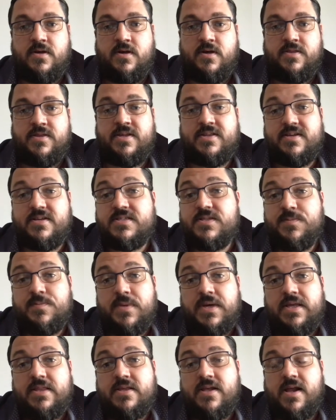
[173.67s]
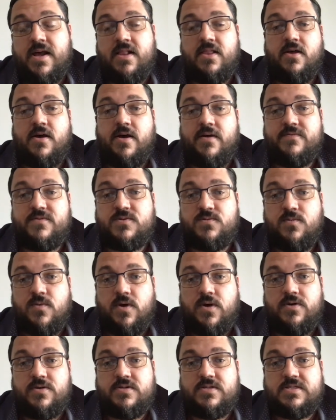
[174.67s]
That doesn't mean that our lives
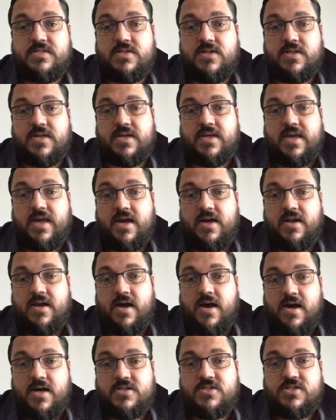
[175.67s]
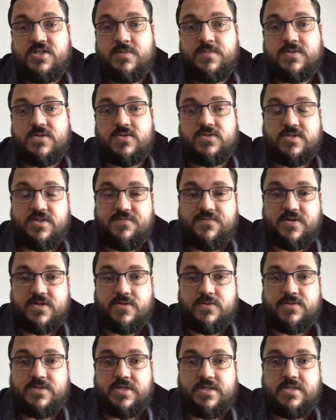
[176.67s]
won't still encounter hardships or
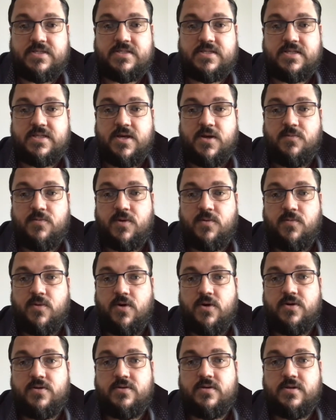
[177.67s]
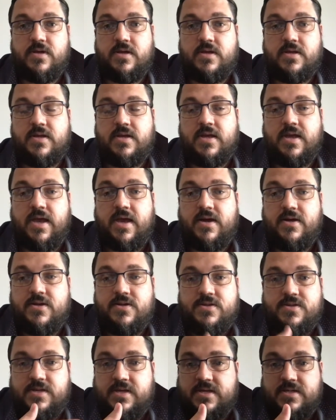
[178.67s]
difficulties and that we won't encounter
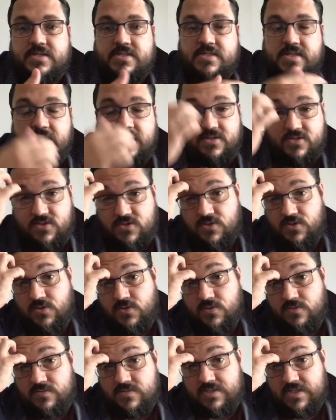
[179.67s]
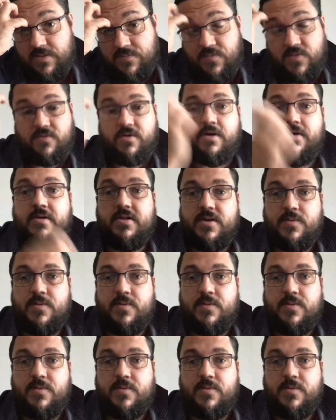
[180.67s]
things that do temporarily